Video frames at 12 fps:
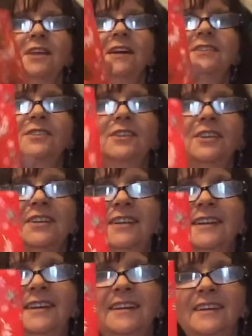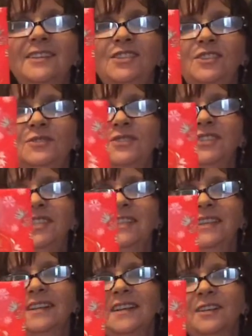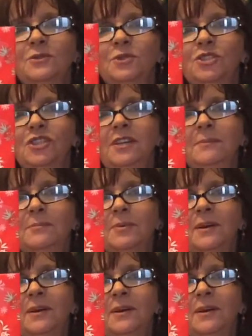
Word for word: guys, look. Do you see the little sheep